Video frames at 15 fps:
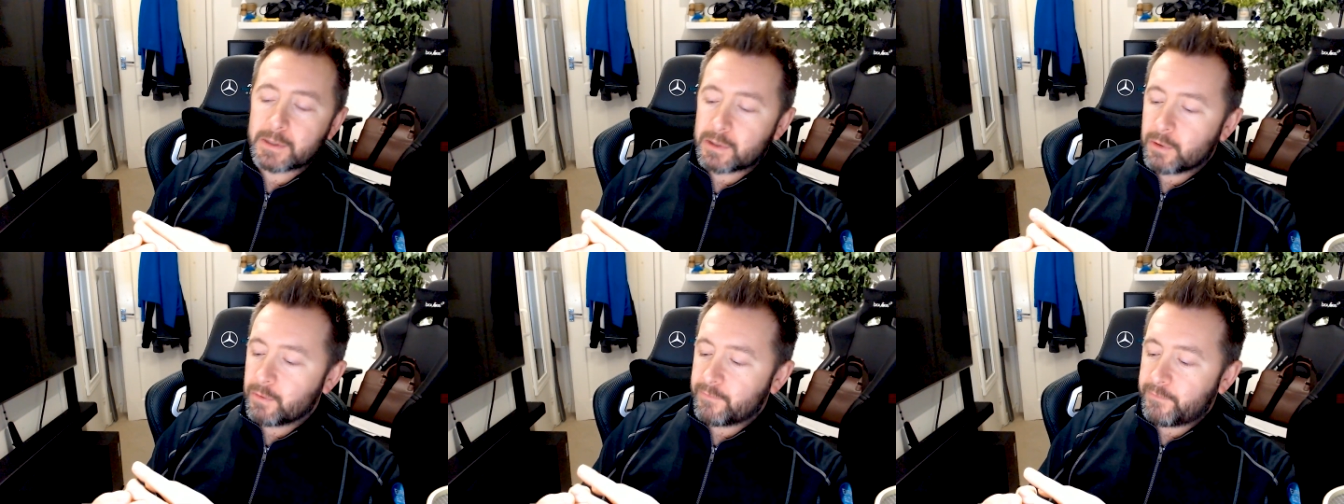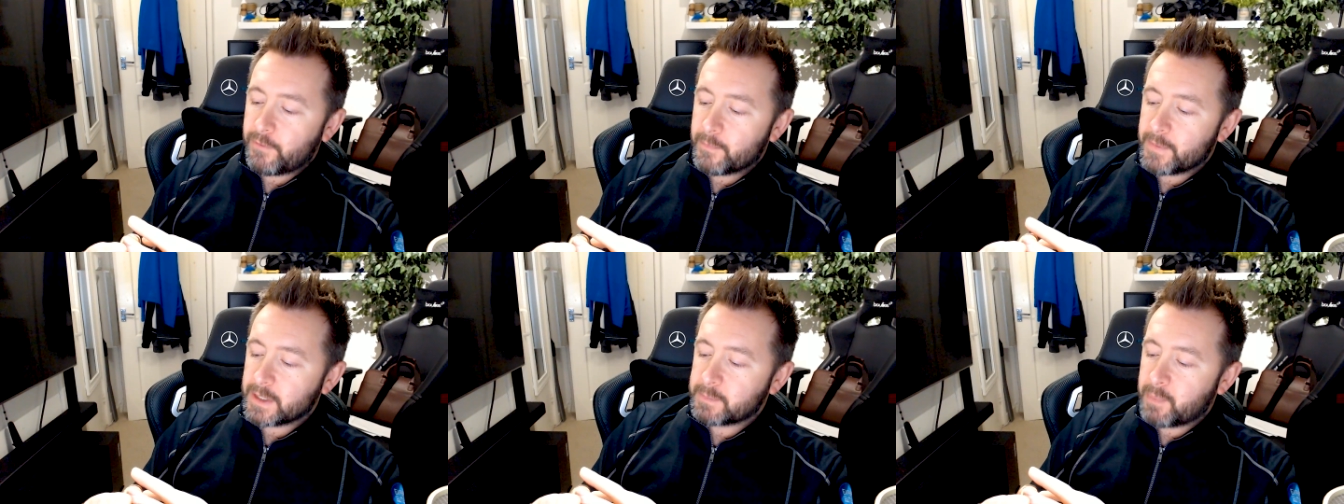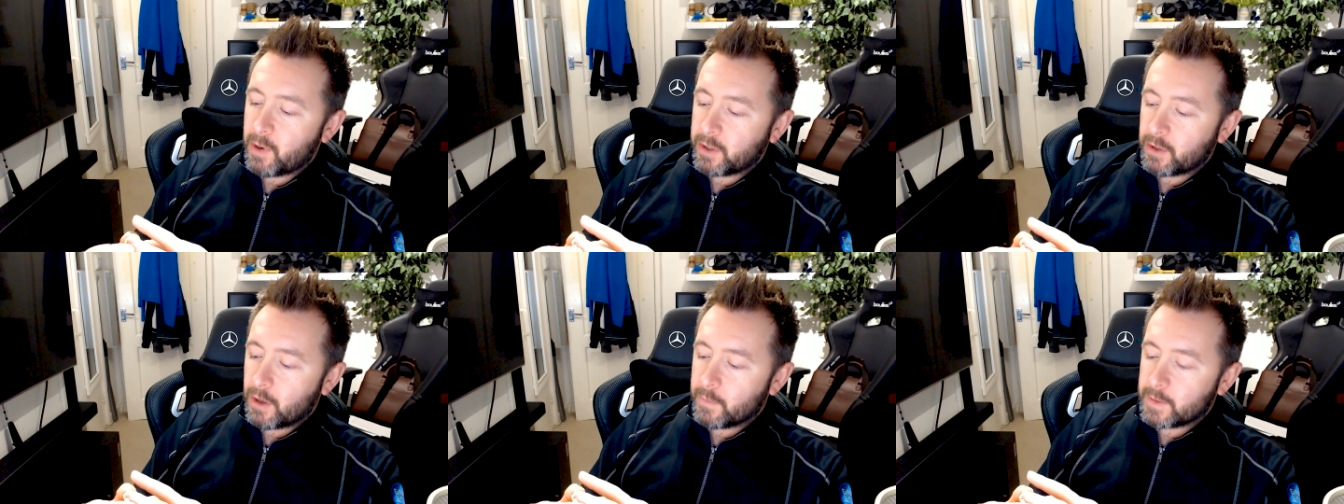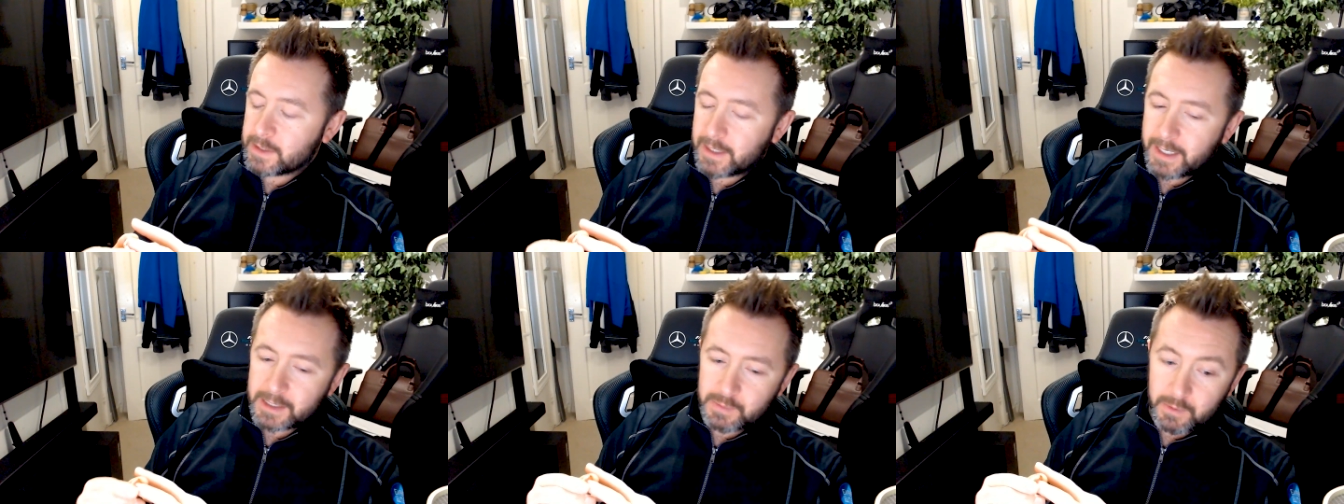So from this point onwards,
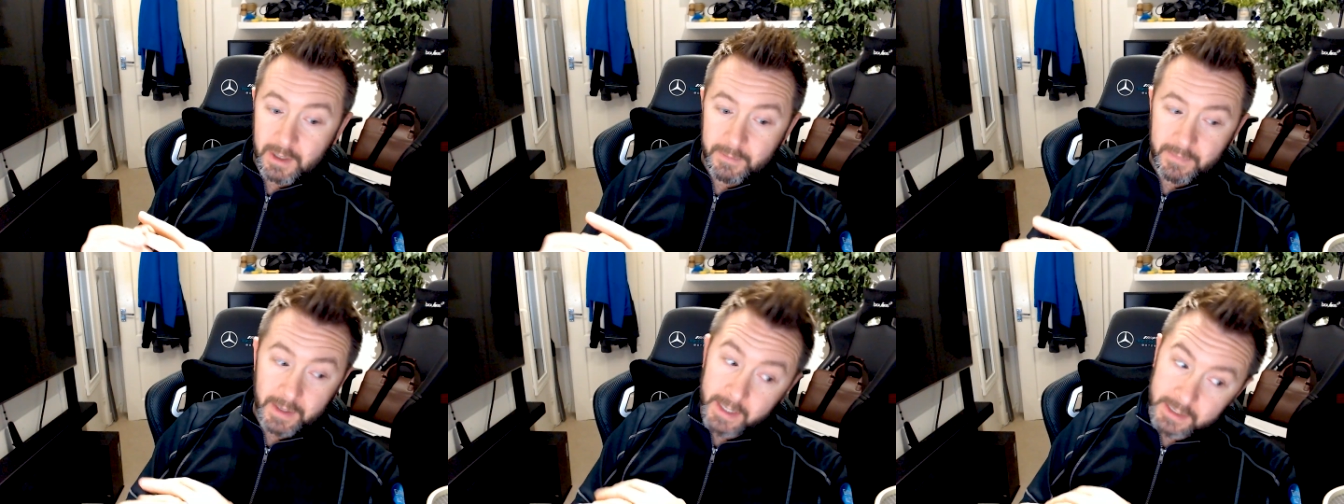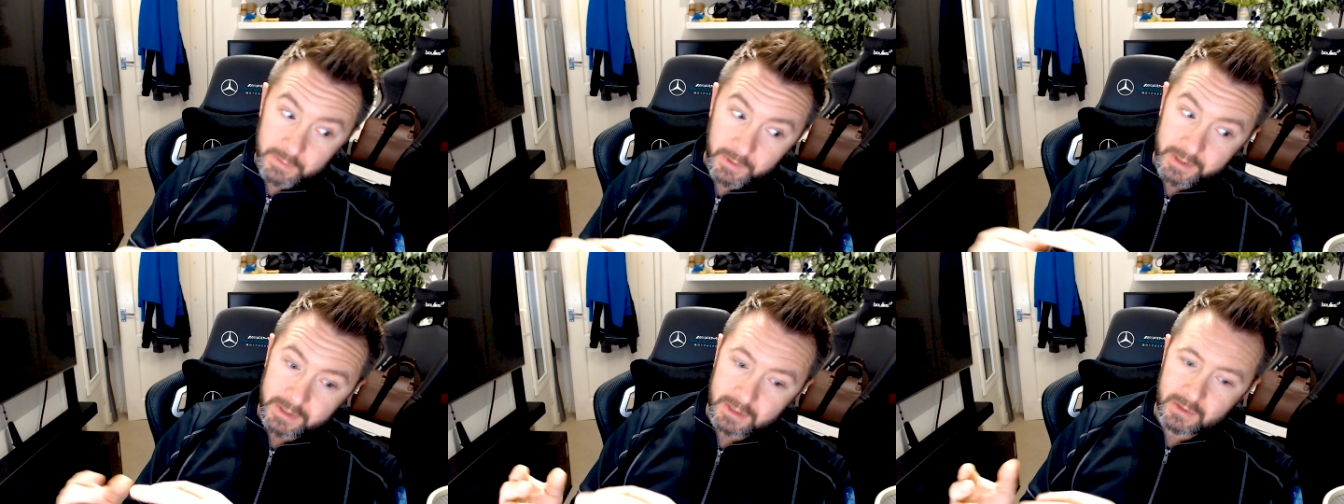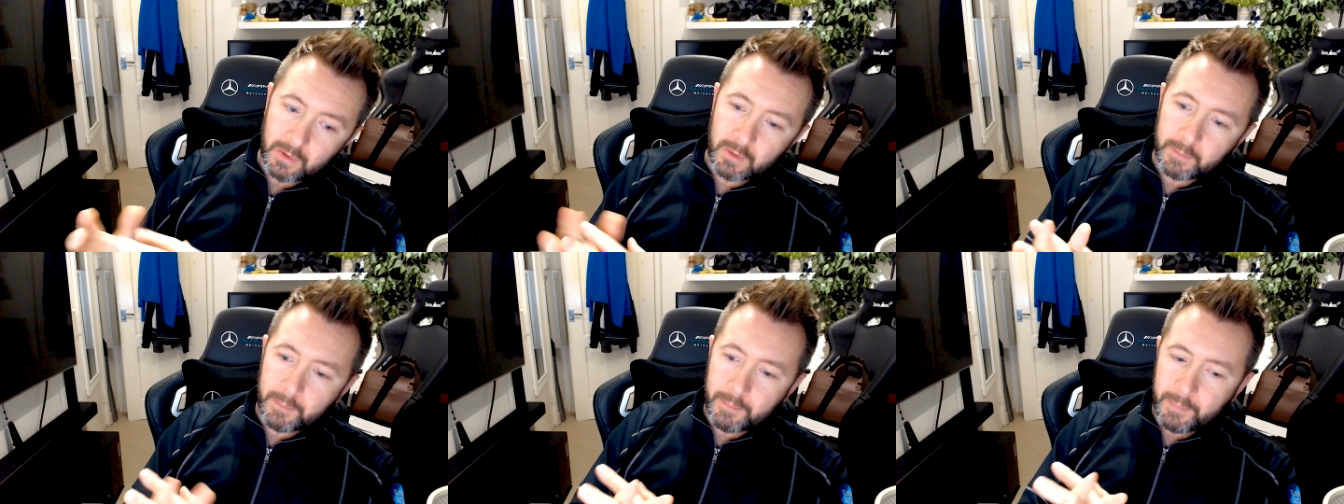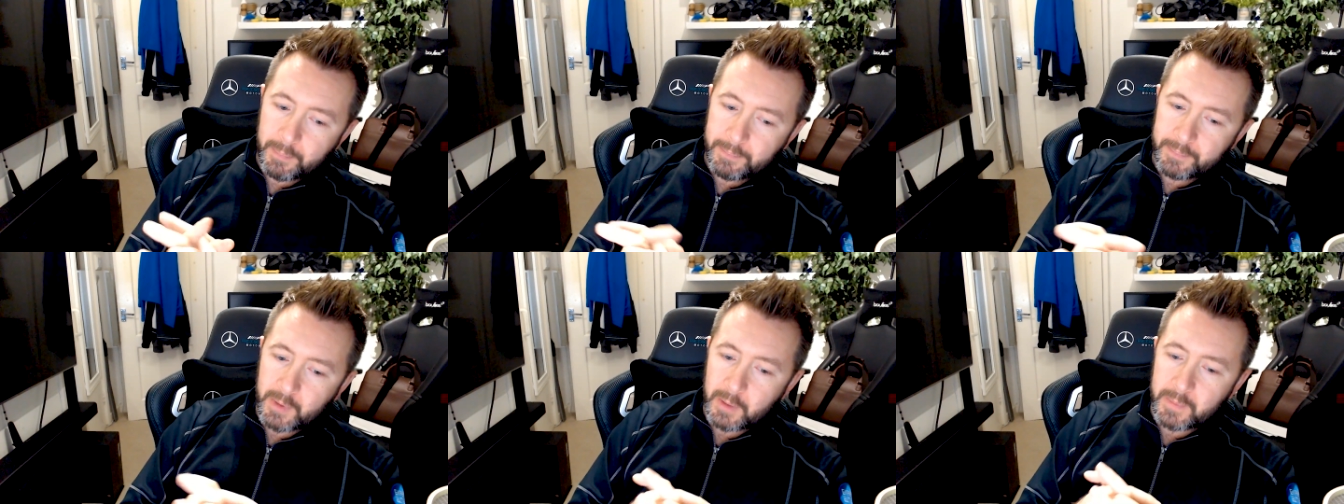I guess what this is all
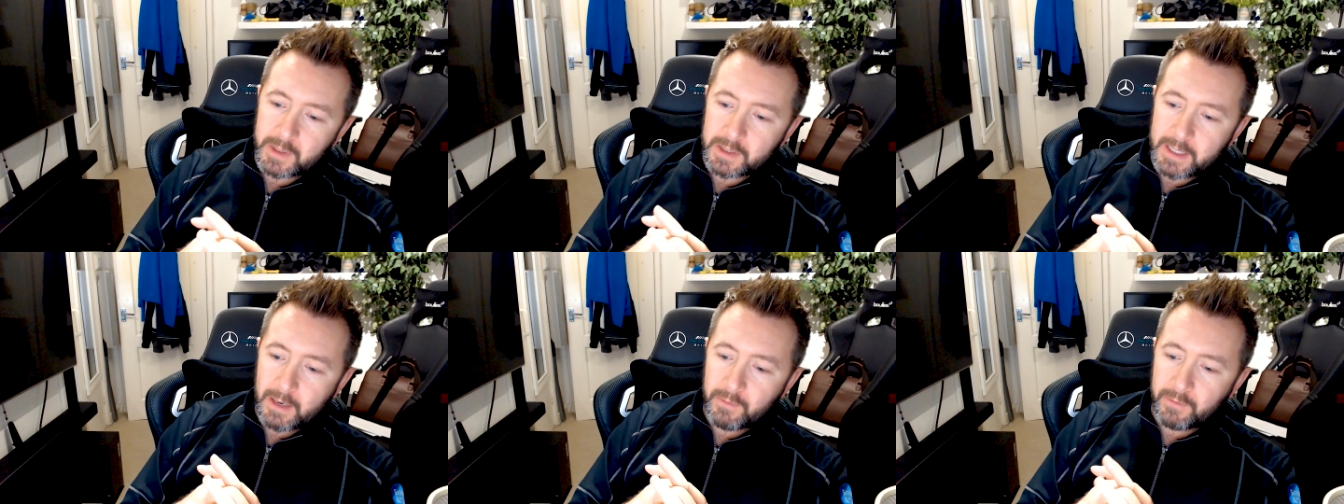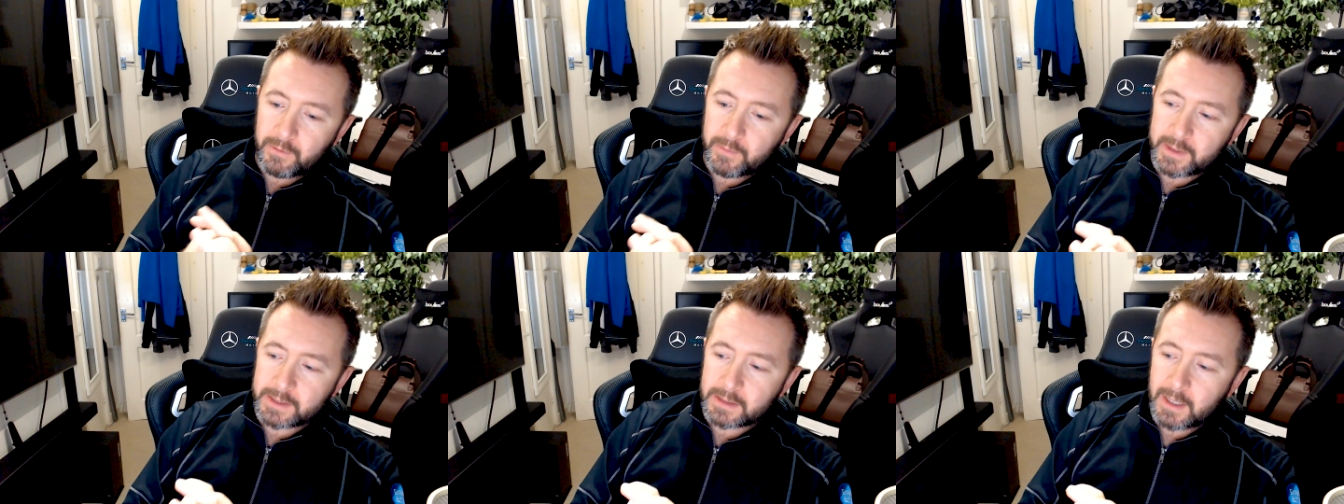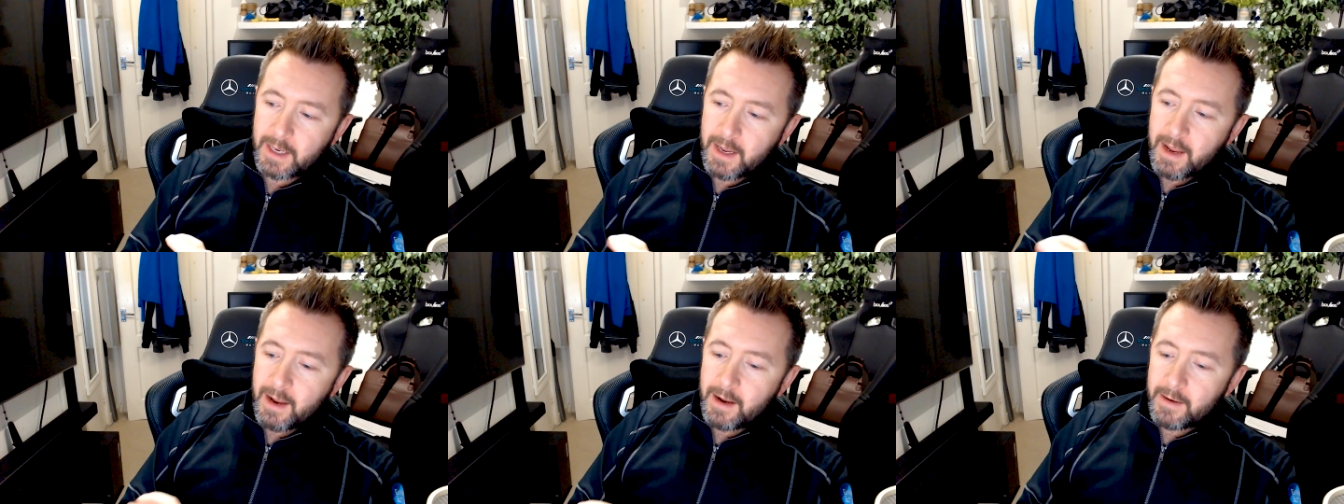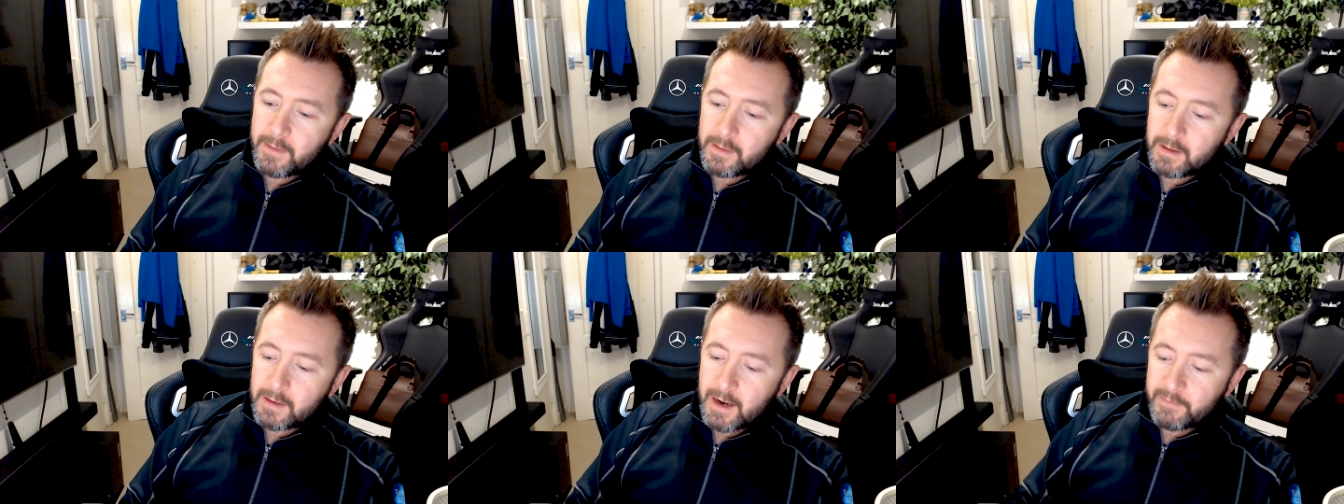coming down to is,
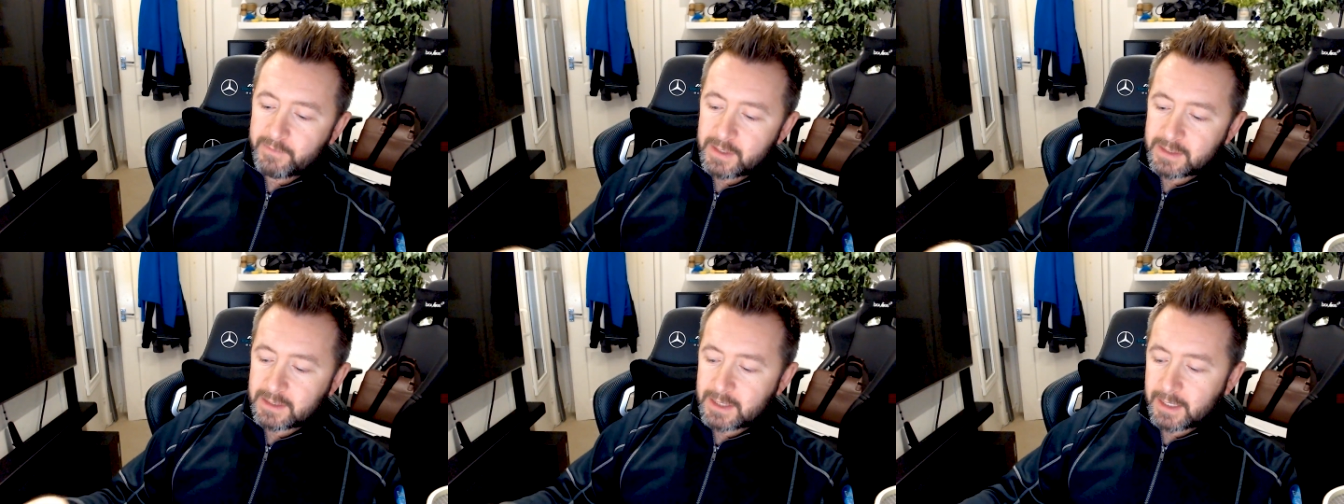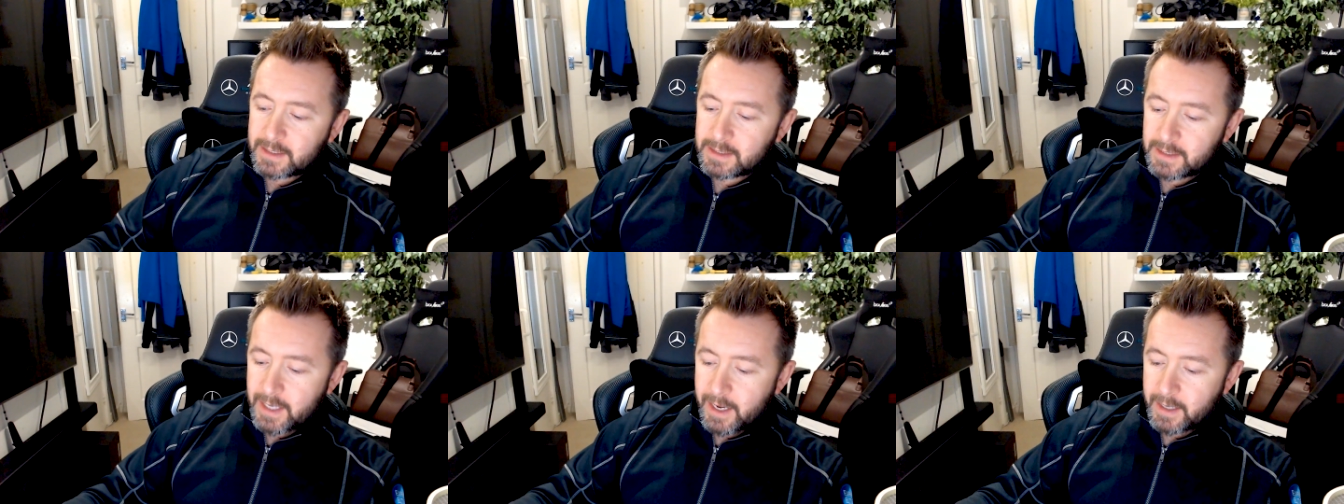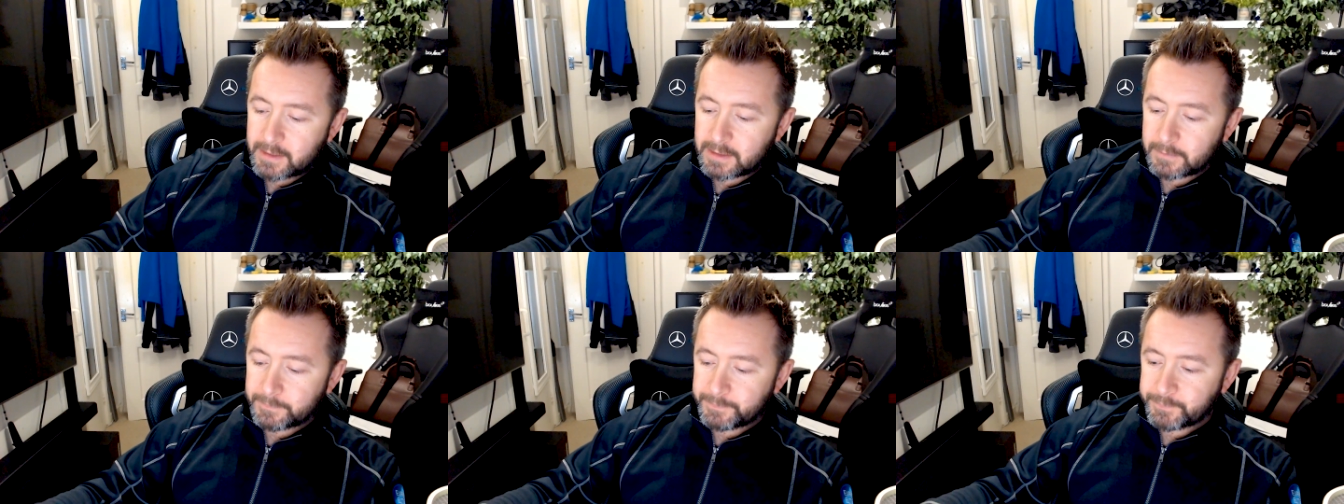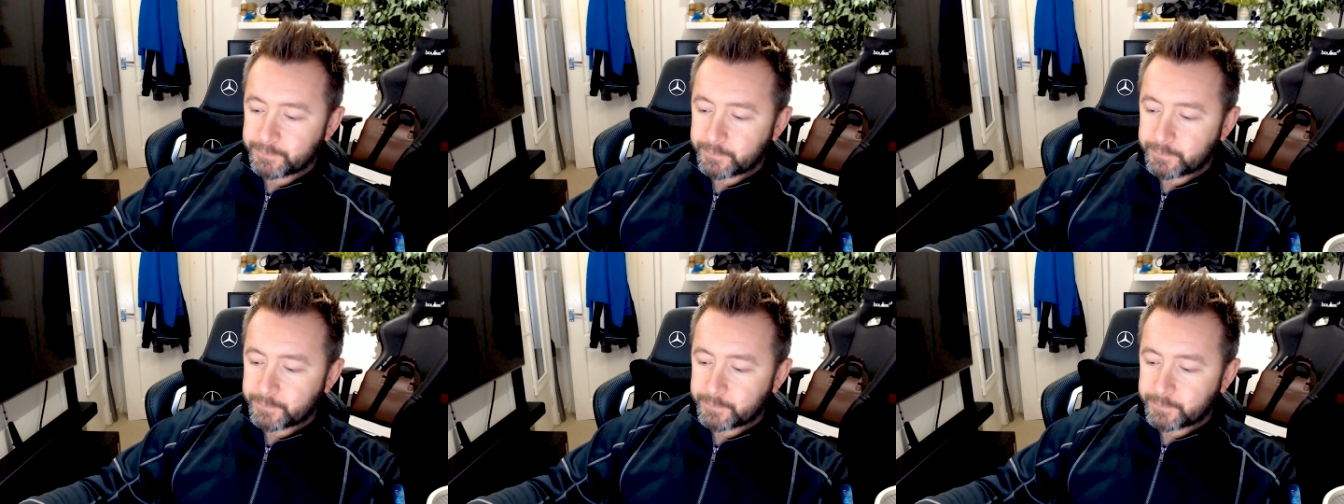after 6 years,